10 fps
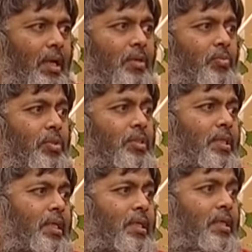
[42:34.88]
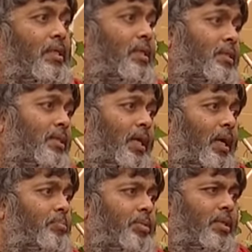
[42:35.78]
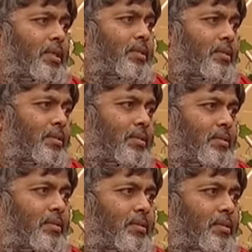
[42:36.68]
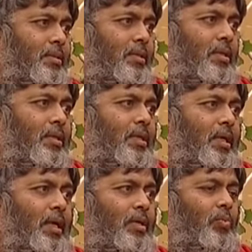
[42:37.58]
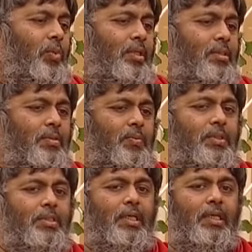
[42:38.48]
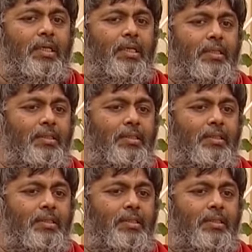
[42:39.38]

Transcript: and we say it is happening. Mm -hmm. And once we say it